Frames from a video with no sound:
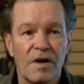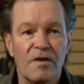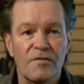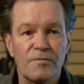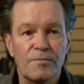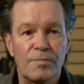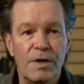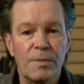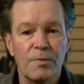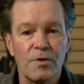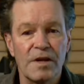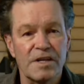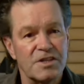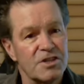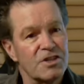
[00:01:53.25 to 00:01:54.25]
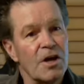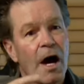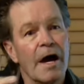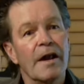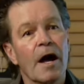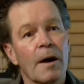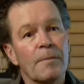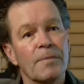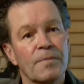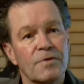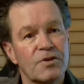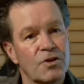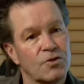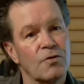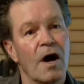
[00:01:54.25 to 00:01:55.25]
of people that sign up
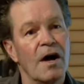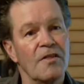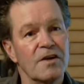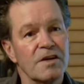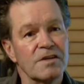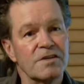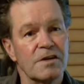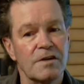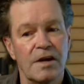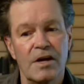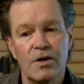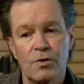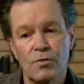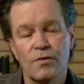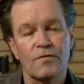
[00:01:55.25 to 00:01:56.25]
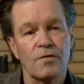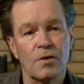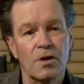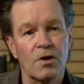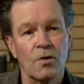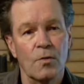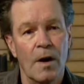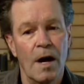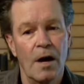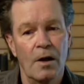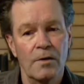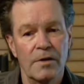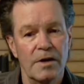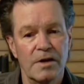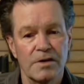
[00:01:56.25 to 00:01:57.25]
to try this and they do it for a little while
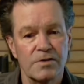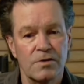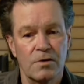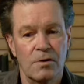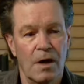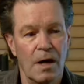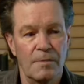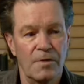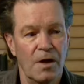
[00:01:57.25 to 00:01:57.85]
and they just go, I'm